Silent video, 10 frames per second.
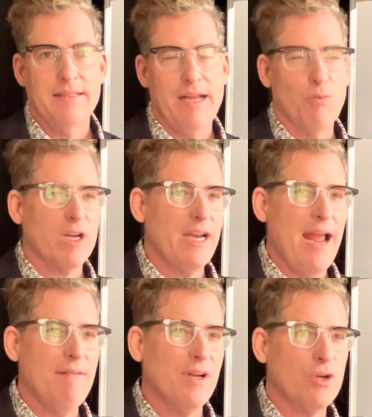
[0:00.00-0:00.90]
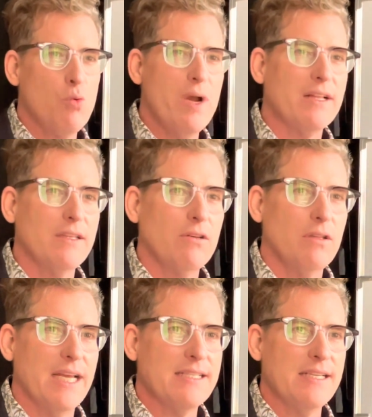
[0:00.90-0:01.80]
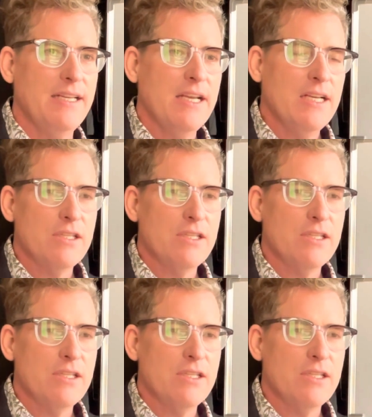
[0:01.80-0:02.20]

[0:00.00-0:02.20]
and we're going to have a quick little lesson.